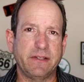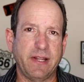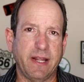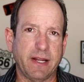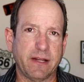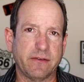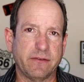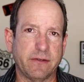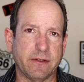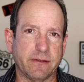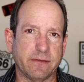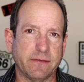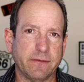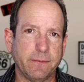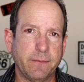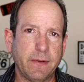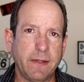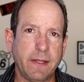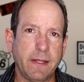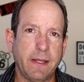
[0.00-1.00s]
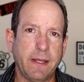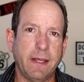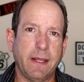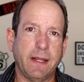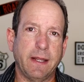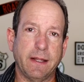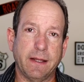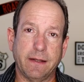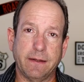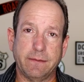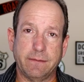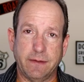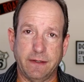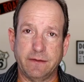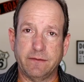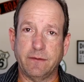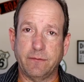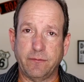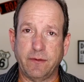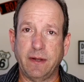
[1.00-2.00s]
Texas. And
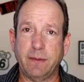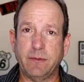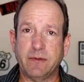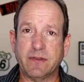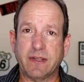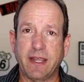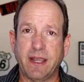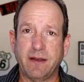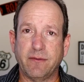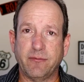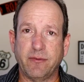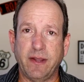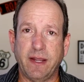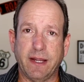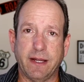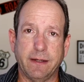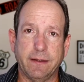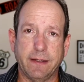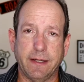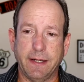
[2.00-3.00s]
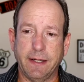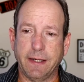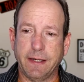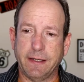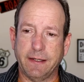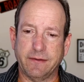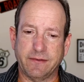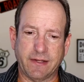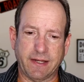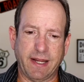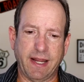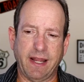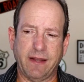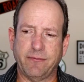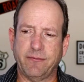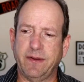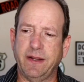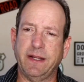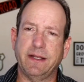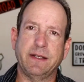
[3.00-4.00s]
it's a famous cafe, and it's a
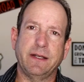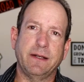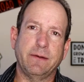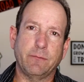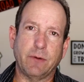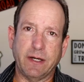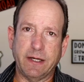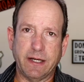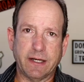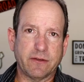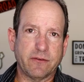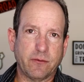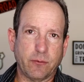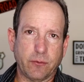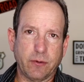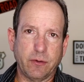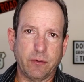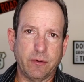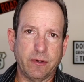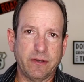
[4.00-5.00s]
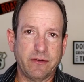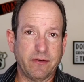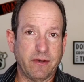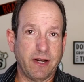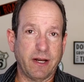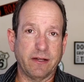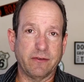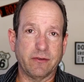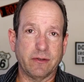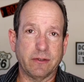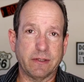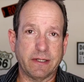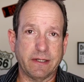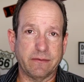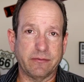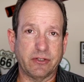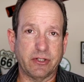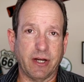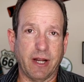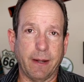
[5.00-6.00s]
cafe, and then right next door to it is a nice little
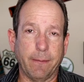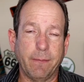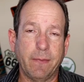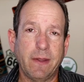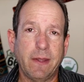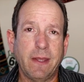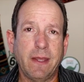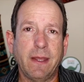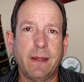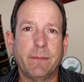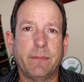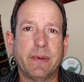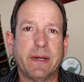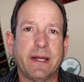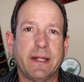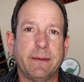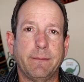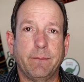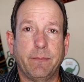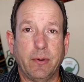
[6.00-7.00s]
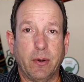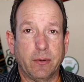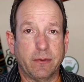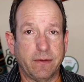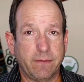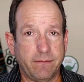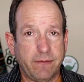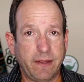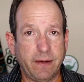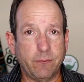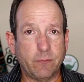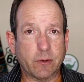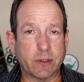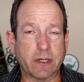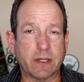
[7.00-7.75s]
gift shop. But both of them were